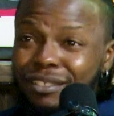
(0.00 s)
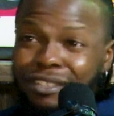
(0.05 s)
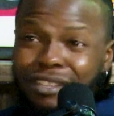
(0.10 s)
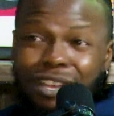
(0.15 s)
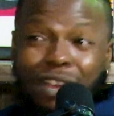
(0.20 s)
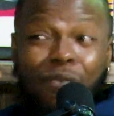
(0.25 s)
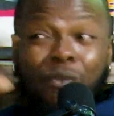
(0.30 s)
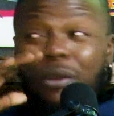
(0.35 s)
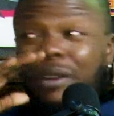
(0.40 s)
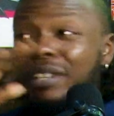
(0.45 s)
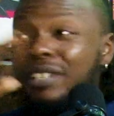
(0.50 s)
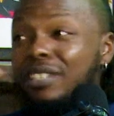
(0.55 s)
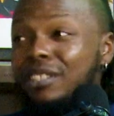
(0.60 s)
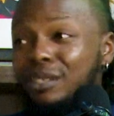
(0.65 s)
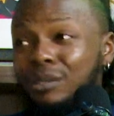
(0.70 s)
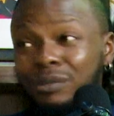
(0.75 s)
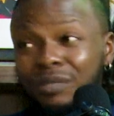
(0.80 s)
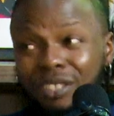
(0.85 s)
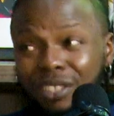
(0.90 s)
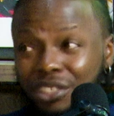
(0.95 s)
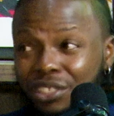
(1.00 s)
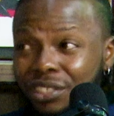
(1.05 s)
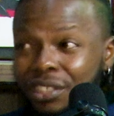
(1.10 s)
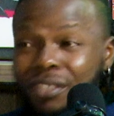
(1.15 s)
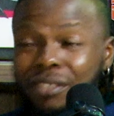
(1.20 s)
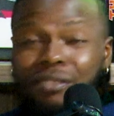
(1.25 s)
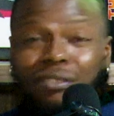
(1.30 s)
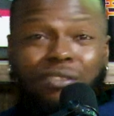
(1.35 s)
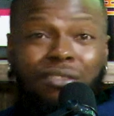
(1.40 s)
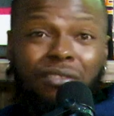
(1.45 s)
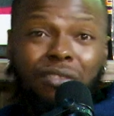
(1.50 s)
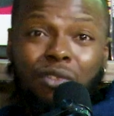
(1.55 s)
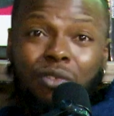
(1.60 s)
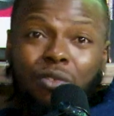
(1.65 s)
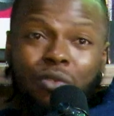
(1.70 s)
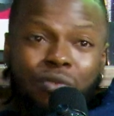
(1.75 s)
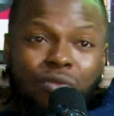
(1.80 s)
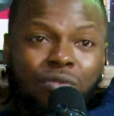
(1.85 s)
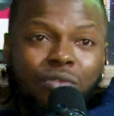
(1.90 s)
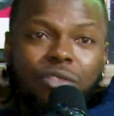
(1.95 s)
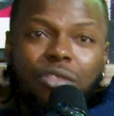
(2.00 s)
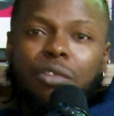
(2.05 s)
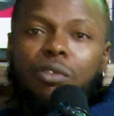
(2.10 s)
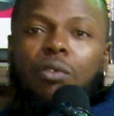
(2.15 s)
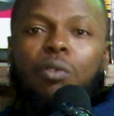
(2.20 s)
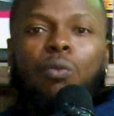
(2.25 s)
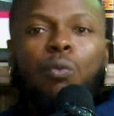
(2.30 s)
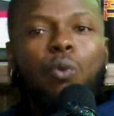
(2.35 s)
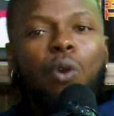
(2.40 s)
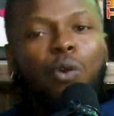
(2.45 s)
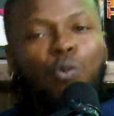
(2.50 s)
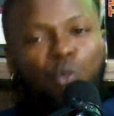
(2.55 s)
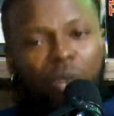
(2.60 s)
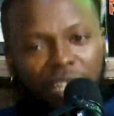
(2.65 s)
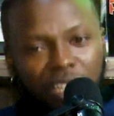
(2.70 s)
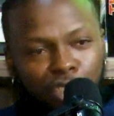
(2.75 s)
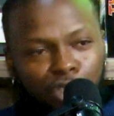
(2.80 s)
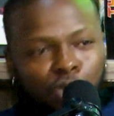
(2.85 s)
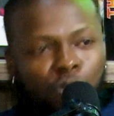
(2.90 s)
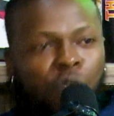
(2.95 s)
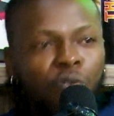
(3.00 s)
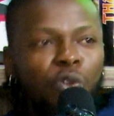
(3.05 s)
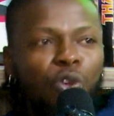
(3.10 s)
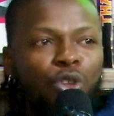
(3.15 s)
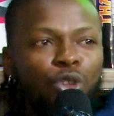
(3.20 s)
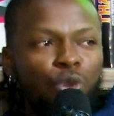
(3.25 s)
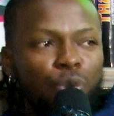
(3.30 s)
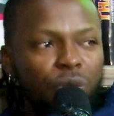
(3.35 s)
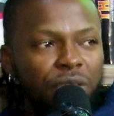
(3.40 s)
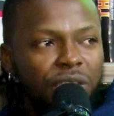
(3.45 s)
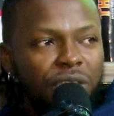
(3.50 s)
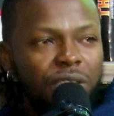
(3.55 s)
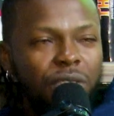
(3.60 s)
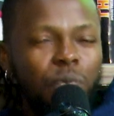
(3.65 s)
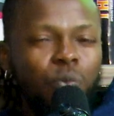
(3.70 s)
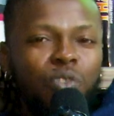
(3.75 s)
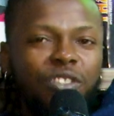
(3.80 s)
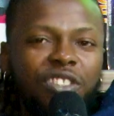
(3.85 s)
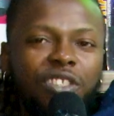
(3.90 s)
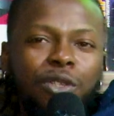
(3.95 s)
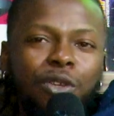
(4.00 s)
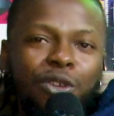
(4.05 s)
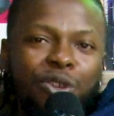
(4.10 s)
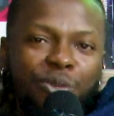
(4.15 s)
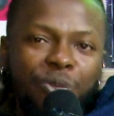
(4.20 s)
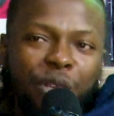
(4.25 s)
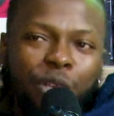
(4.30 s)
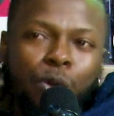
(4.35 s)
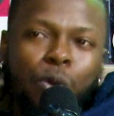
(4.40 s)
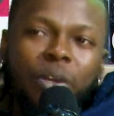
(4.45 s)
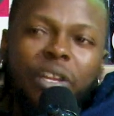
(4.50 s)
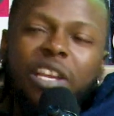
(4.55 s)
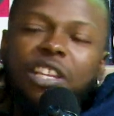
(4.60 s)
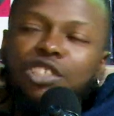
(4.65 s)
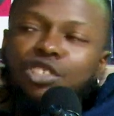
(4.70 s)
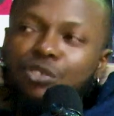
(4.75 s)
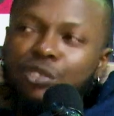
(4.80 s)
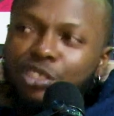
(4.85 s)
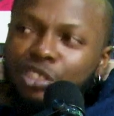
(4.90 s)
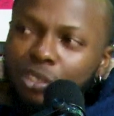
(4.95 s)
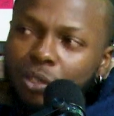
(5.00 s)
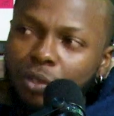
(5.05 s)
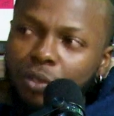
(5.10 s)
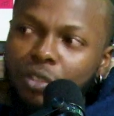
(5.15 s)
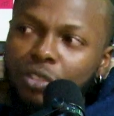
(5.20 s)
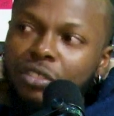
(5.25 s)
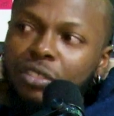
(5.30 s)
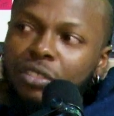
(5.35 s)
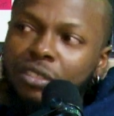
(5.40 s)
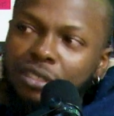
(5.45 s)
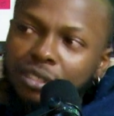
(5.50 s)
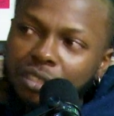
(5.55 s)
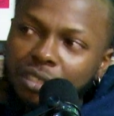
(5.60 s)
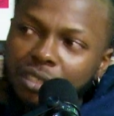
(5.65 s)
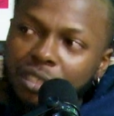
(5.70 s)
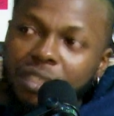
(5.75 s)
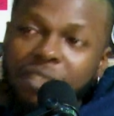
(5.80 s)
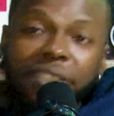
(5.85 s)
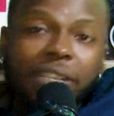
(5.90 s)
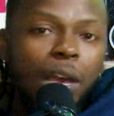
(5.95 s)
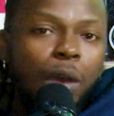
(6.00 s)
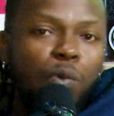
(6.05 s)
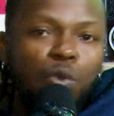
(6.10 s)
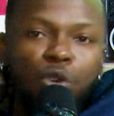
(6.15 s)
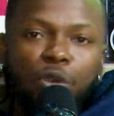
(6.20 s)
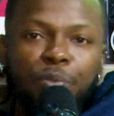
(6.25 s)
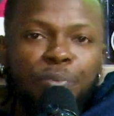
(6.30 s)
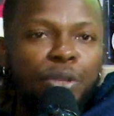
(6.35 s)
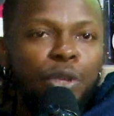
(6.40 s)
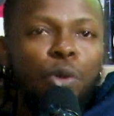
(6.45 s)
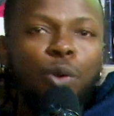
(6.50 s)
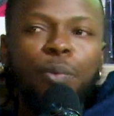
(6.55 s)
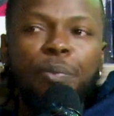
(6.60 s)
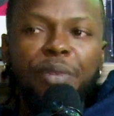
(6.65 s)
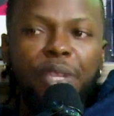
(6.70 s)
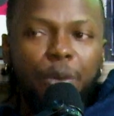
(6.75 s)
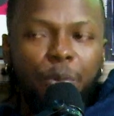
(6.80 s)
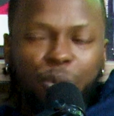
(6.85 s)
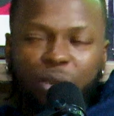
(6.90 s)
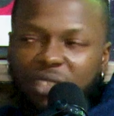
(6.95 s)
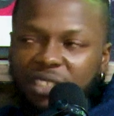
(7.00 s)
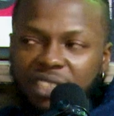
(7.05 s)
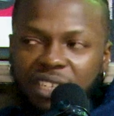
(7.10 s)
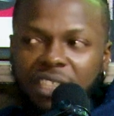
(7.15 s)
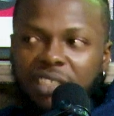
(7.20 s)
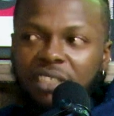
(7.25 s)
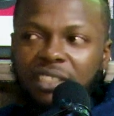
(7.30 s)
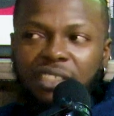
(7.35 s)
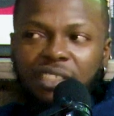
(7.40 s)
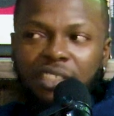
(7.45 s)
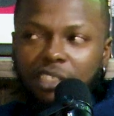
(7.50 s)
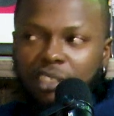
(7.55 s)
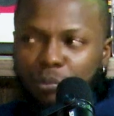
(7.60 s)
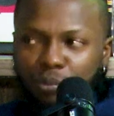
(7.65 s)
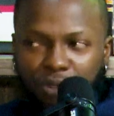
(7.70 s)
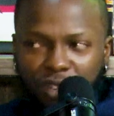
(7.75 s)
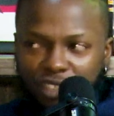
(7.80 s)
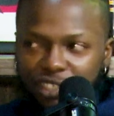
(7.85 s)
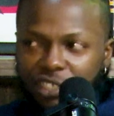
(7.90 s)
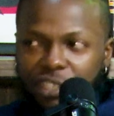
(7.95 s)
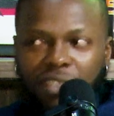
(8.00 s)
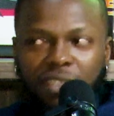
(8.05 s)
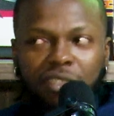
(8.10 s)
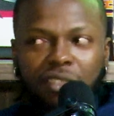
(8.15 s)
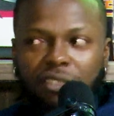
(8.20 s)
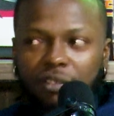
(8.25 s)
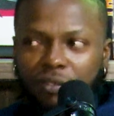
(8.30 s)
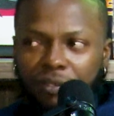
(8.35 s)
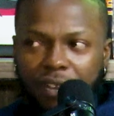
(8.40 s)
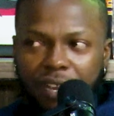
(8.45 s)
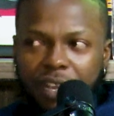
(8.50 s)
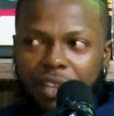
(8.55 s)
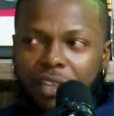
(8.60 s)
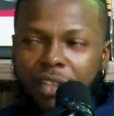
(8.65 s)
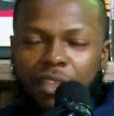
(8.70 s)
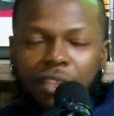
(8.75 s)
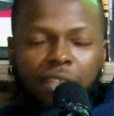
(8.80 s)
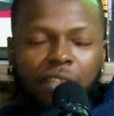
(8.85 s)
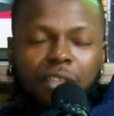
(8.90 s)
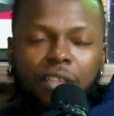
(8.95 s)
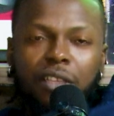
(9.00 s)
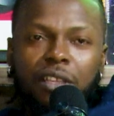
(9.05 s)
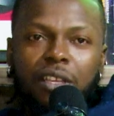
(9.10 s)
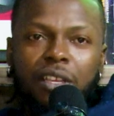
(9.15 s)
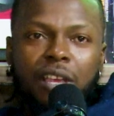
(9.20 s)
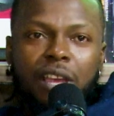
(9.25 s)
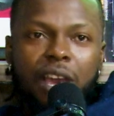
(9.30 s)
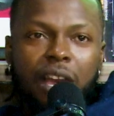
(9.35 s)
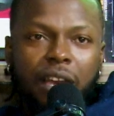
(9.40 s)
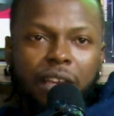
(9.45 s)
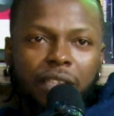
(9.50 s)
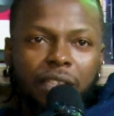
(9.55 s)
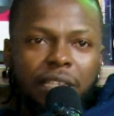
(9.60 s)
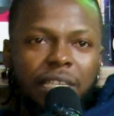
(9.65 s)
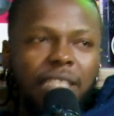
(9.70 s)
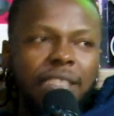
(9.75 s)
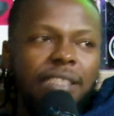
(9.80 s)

have already killed this shit. So what we can do for you is we're still going to record extra songs that wouldn't be on me and President Zek's project, right? And let's